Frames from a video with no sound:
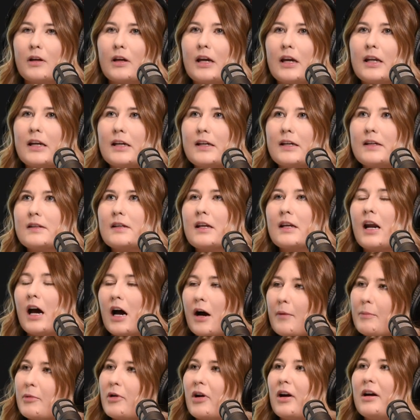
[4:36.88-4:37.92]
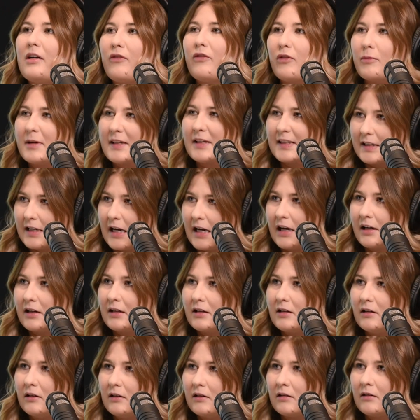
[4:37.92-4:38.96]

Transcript: It is an upgrade from your standard.